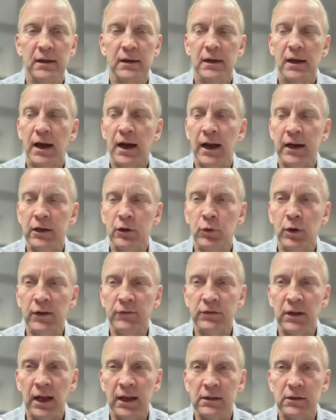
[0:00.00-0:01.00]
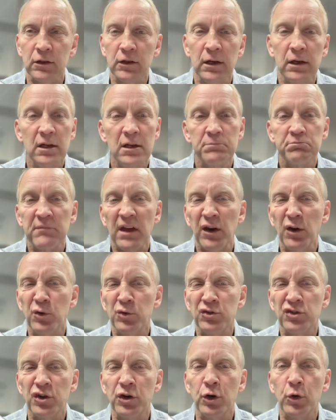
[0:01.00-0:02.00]
High degree of likelihood I don't
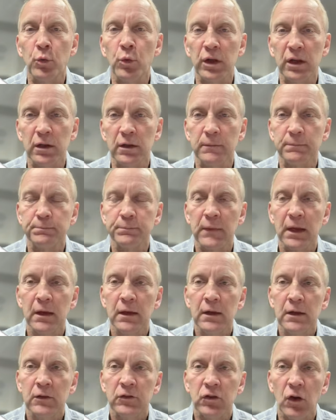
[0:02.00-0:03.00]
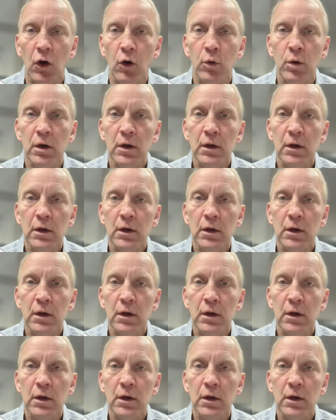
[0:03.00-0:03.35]
turn a wheel. So